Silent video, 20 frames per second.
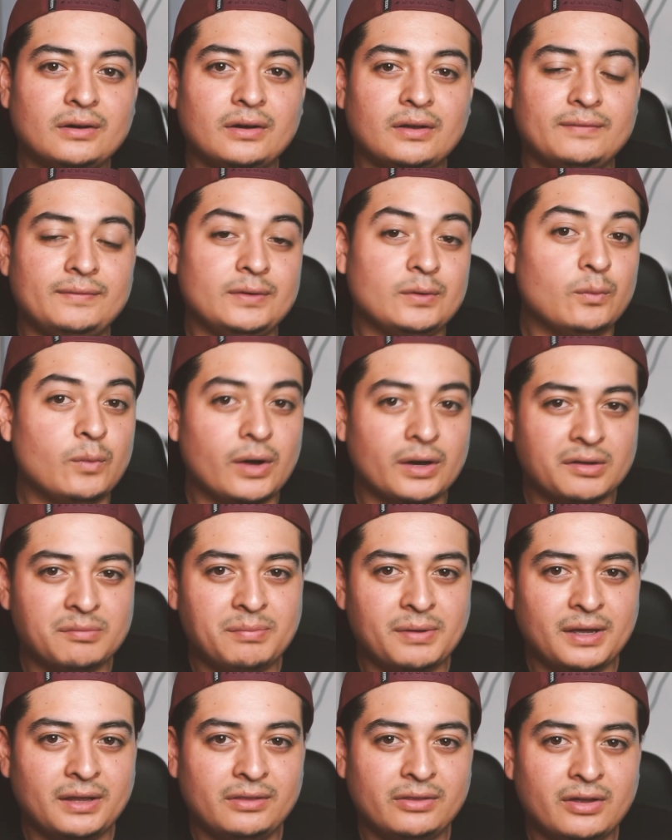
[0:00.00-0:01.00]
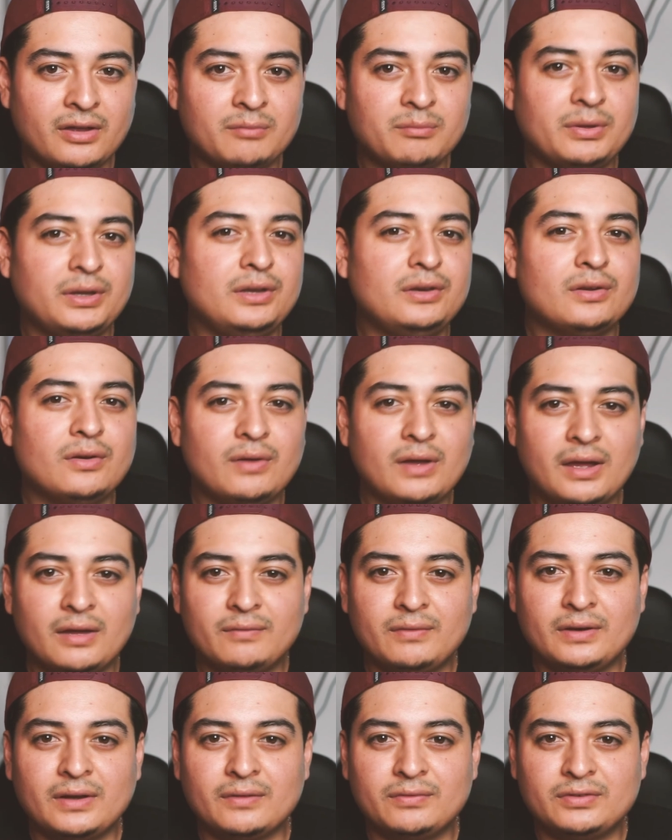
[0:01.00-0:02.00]
If you want a python but you don't
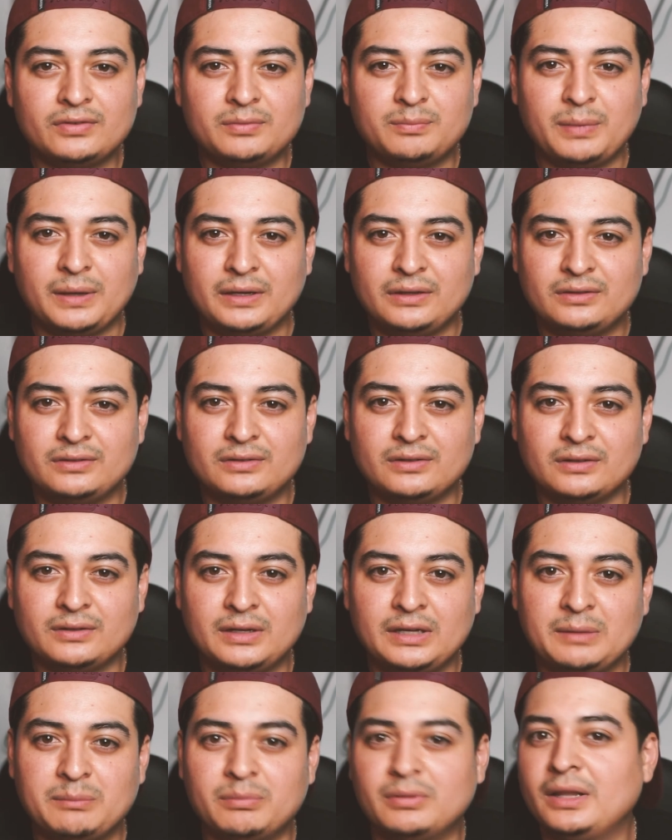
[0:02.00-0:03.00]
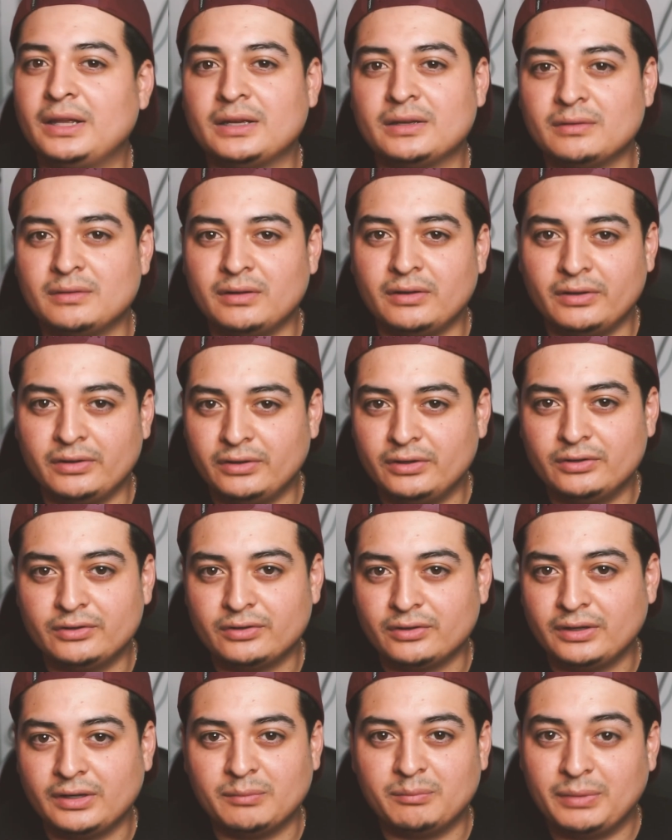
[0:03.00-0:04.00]
have enough space to keep like
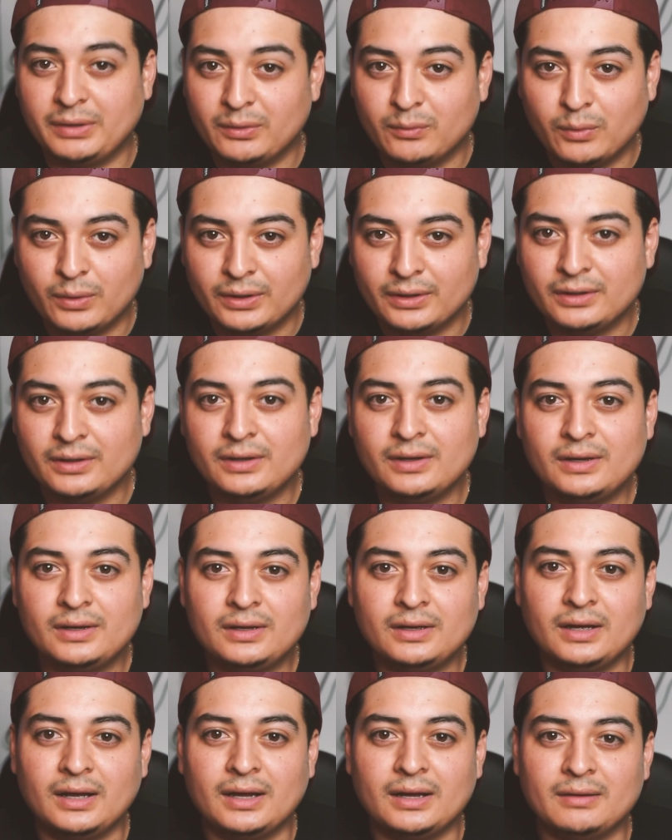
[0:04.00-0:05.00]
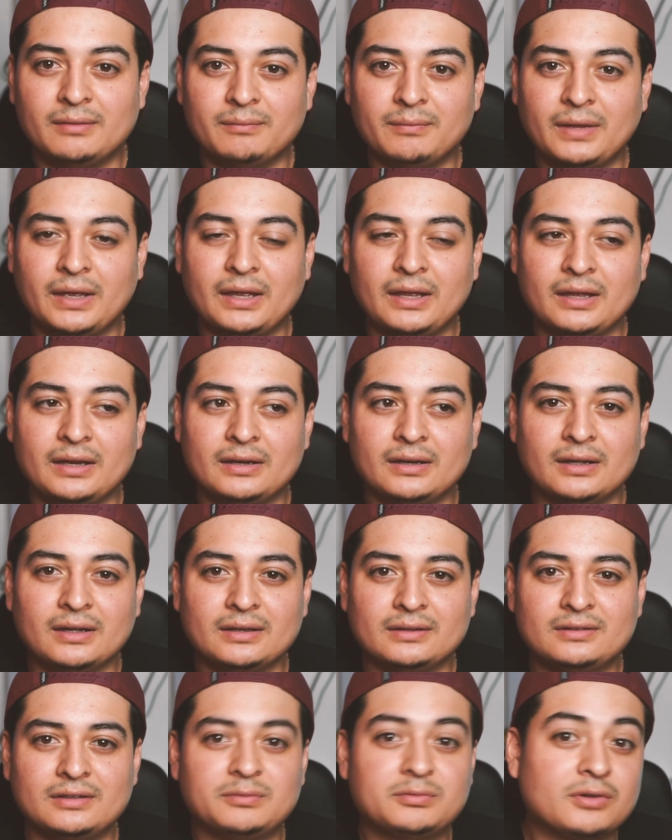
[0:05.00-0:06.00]
usually a big one, and
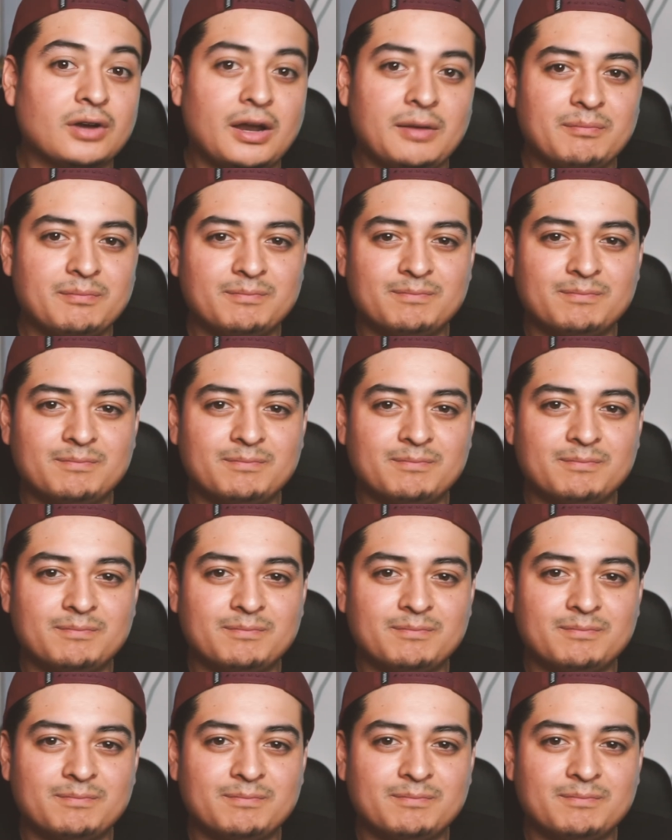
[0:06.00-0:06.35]
subscribe.